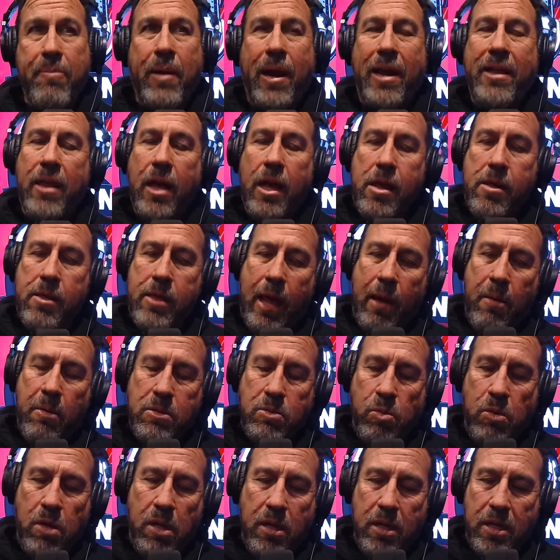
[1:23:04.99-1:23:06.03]
But I, that
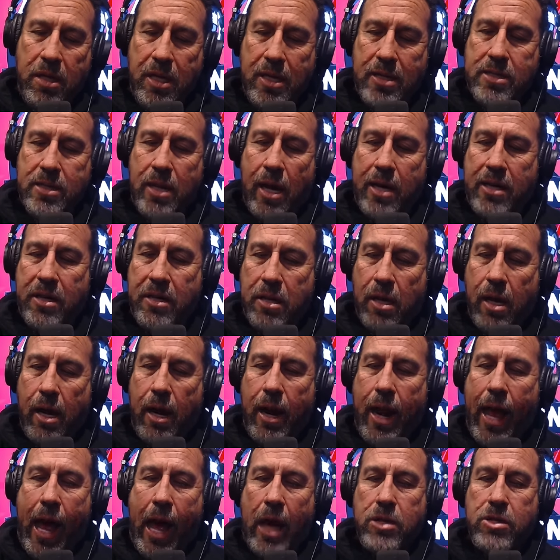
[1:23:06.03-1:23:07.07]
was one of the things that I
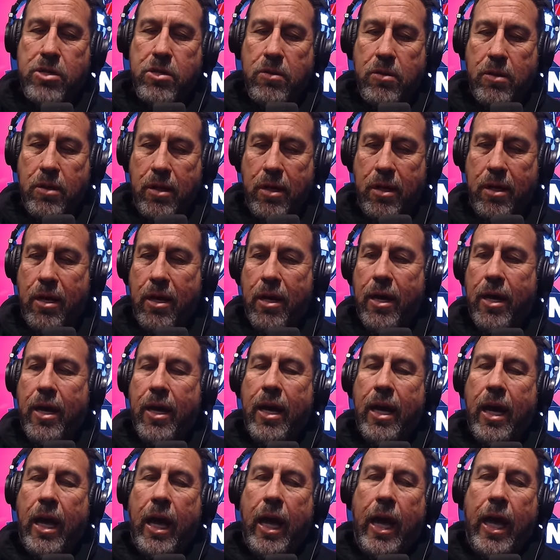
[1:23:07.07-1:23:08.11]
thought actually
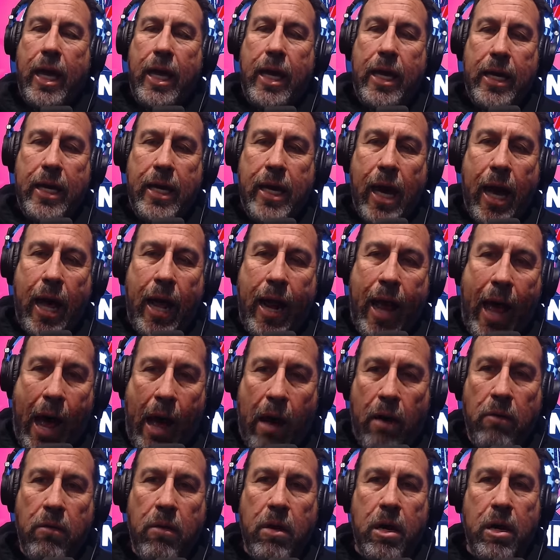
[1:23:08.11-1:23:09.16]
he got
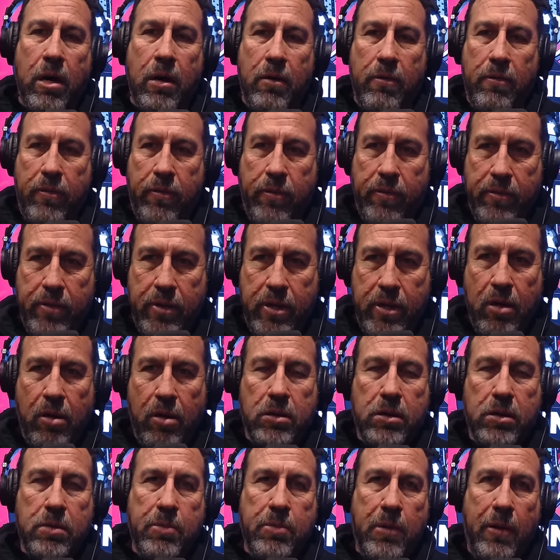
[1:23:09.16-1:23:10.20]
out of the
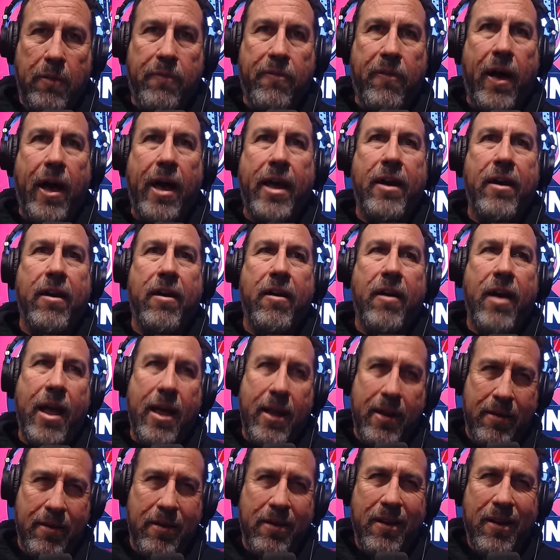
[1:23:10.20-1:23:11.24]
Ultimate Fighter,
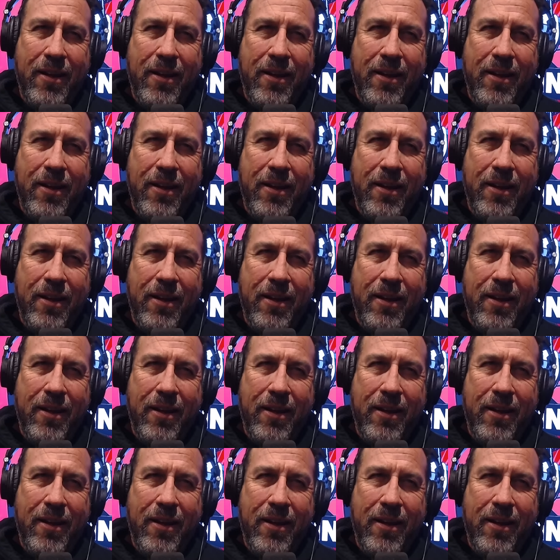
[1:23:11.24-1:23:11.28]
and